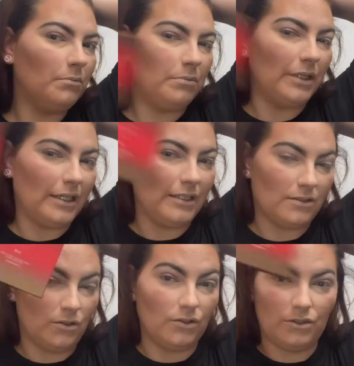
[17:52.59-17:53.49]
but it is
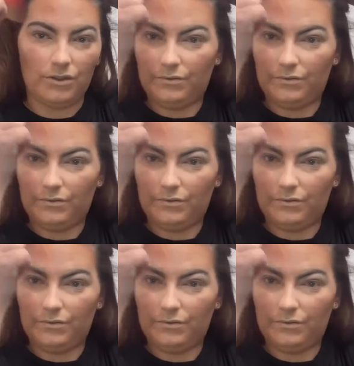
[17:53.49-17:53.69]
good.